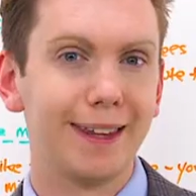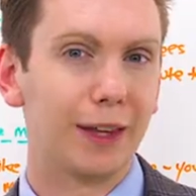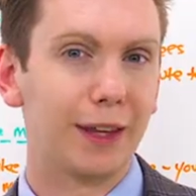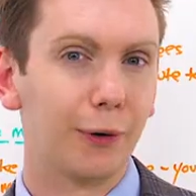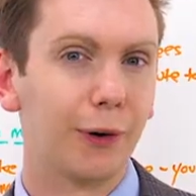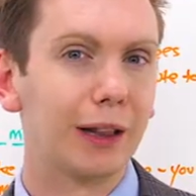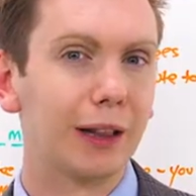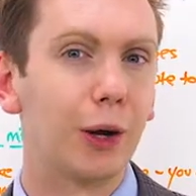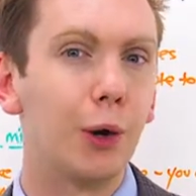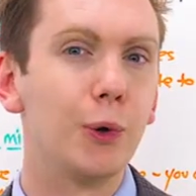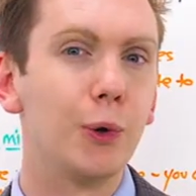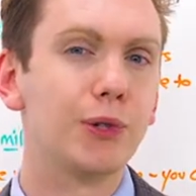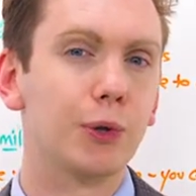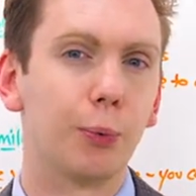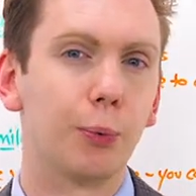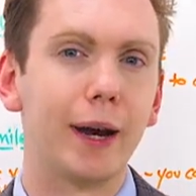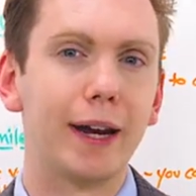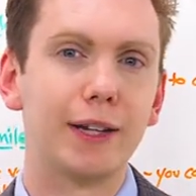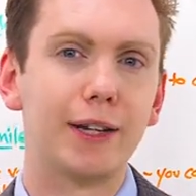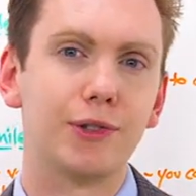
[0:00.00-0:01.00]
There are loads
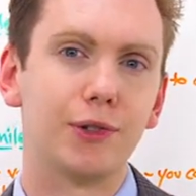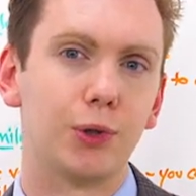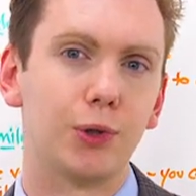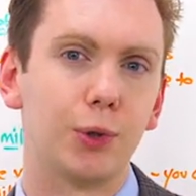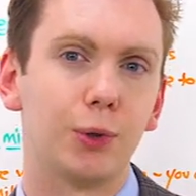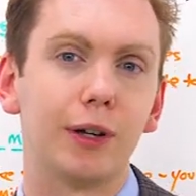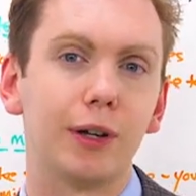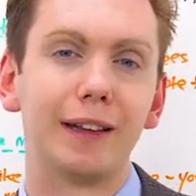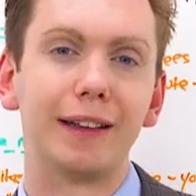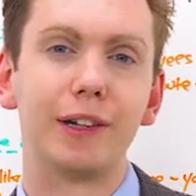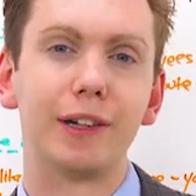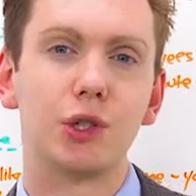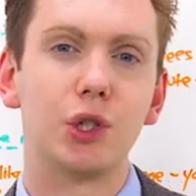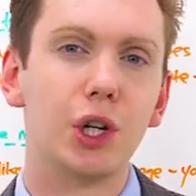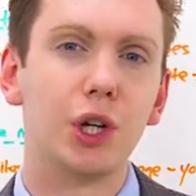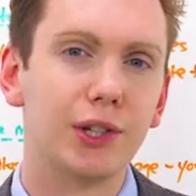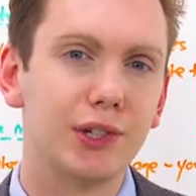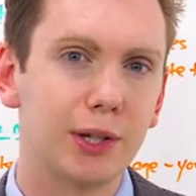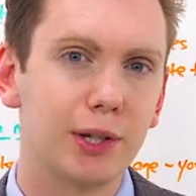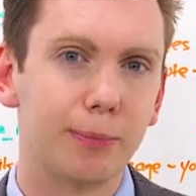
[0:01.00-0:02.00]
of ways to
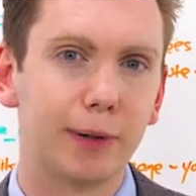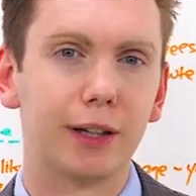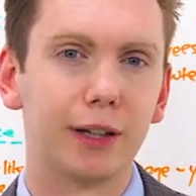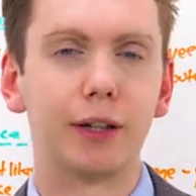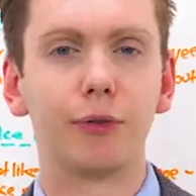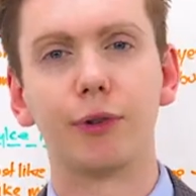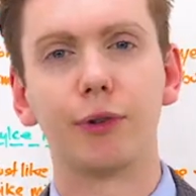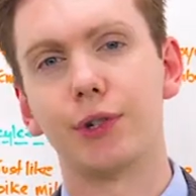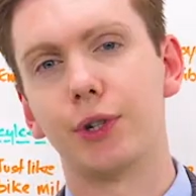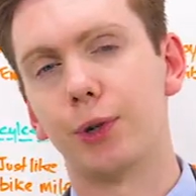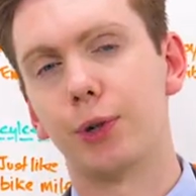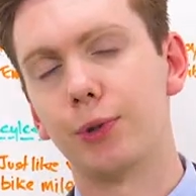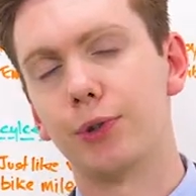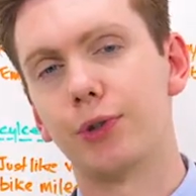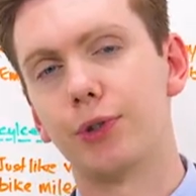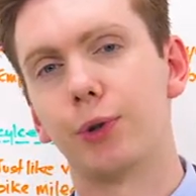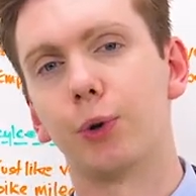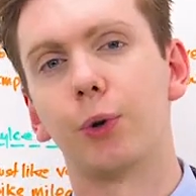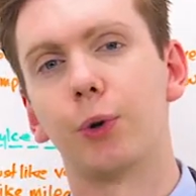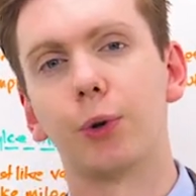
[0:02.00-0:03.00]
legitimately
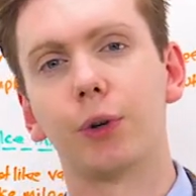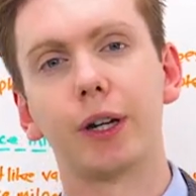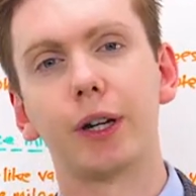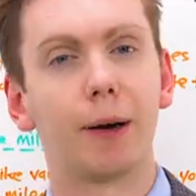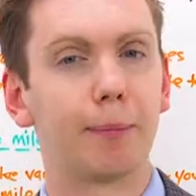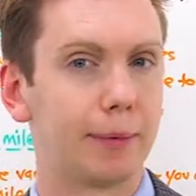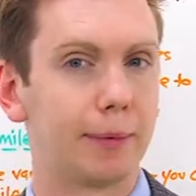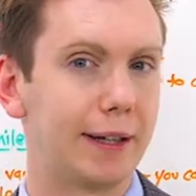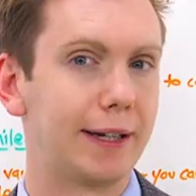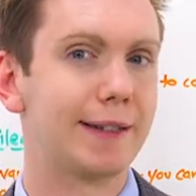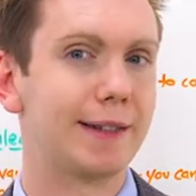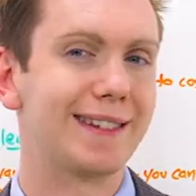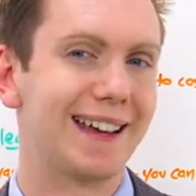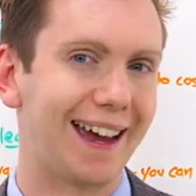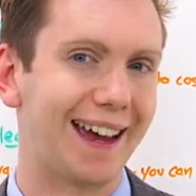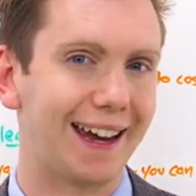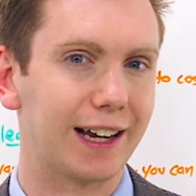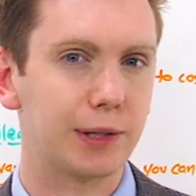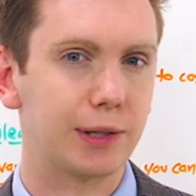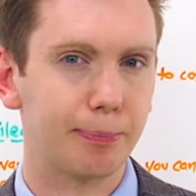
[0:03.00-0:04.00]
reduce your company
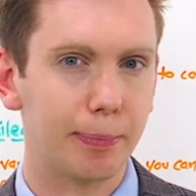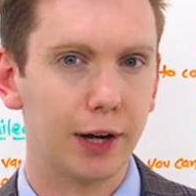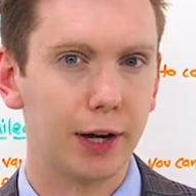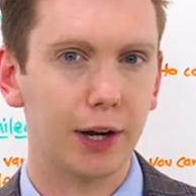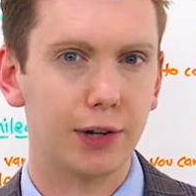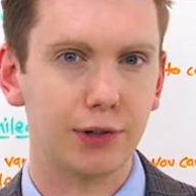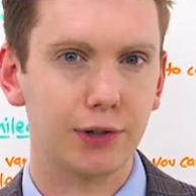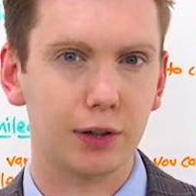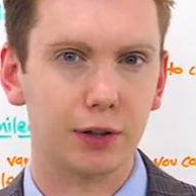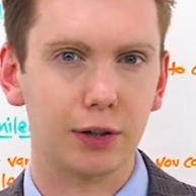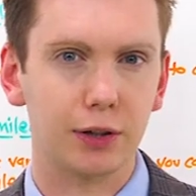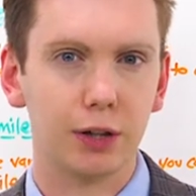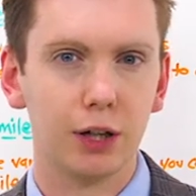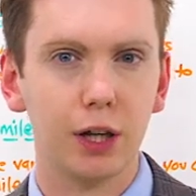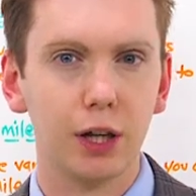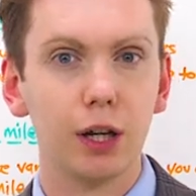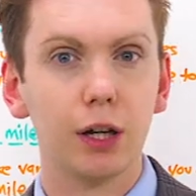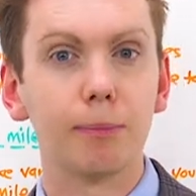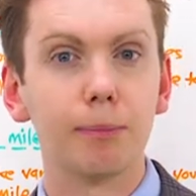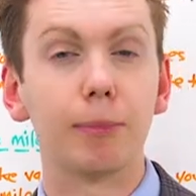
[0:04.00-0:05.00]
tax burden,
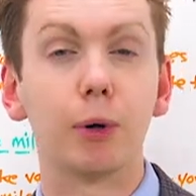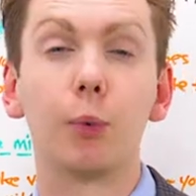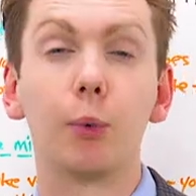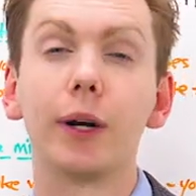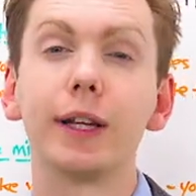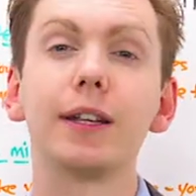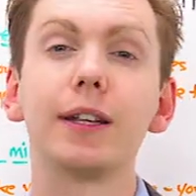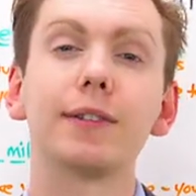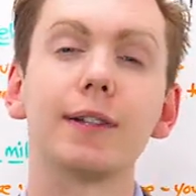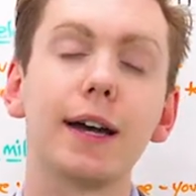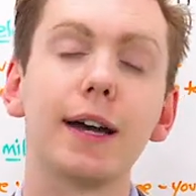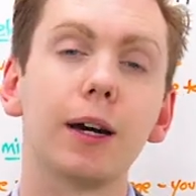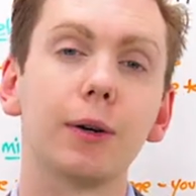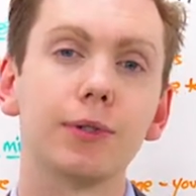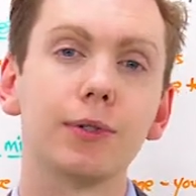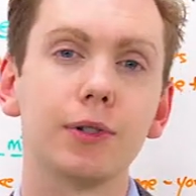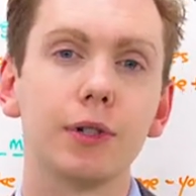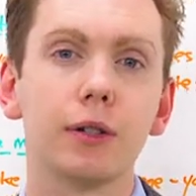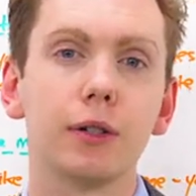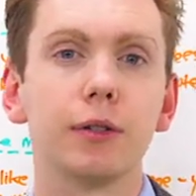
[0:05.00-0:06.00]
but when in
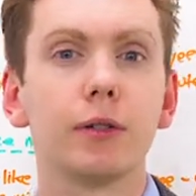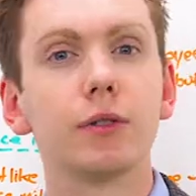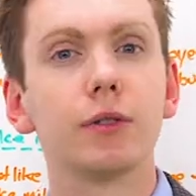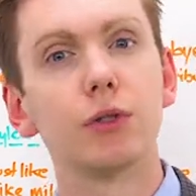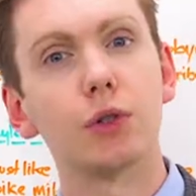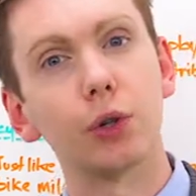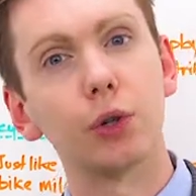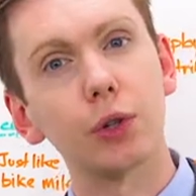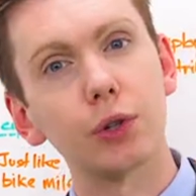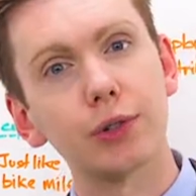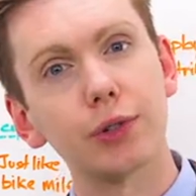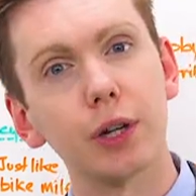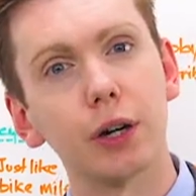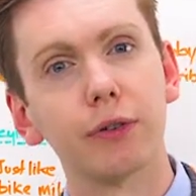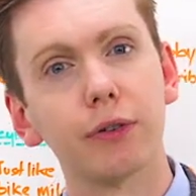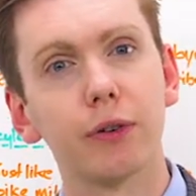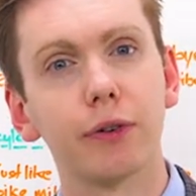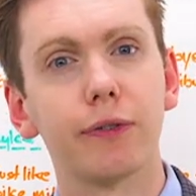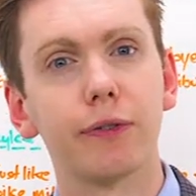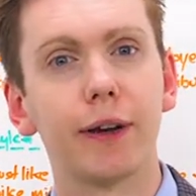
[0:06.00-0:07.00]
doubt, do
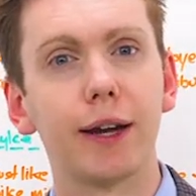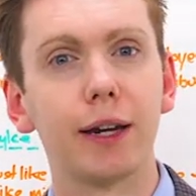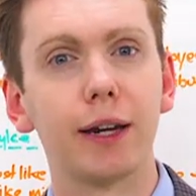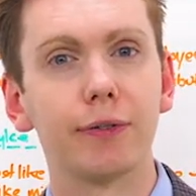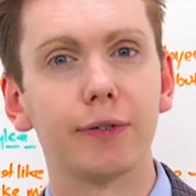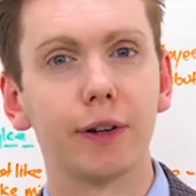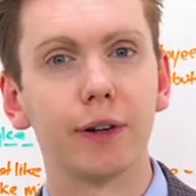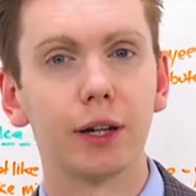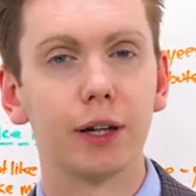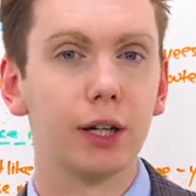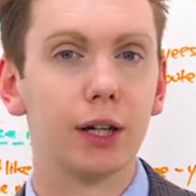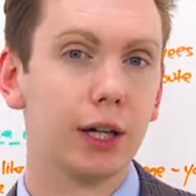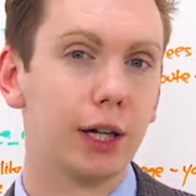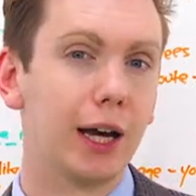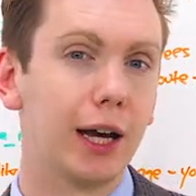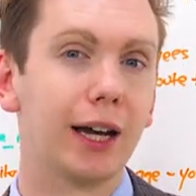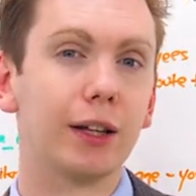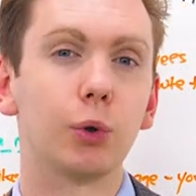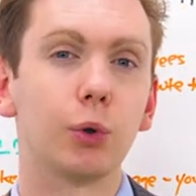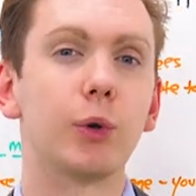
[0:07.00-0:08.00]
yourself a favour
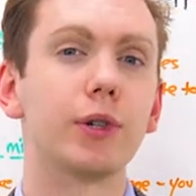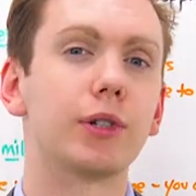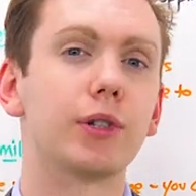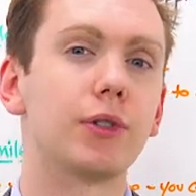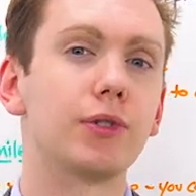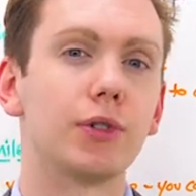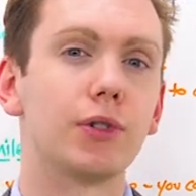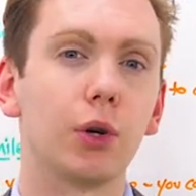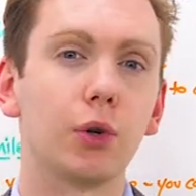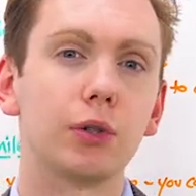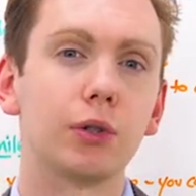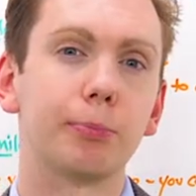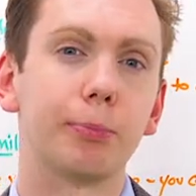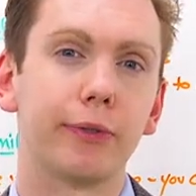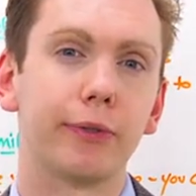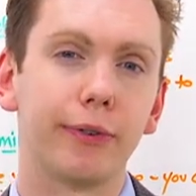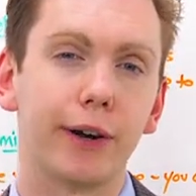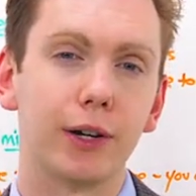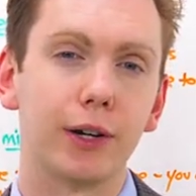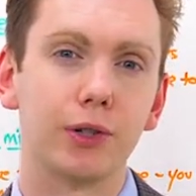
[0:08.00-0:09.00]
and always consult a
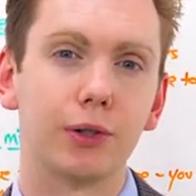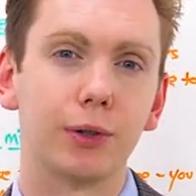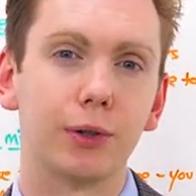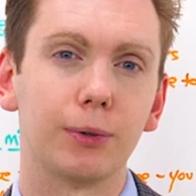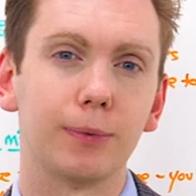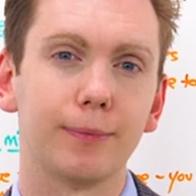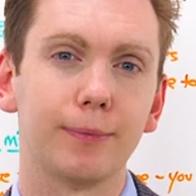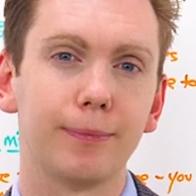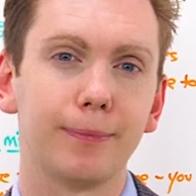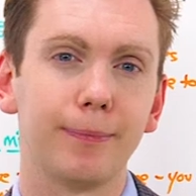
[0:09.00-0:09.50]
professional.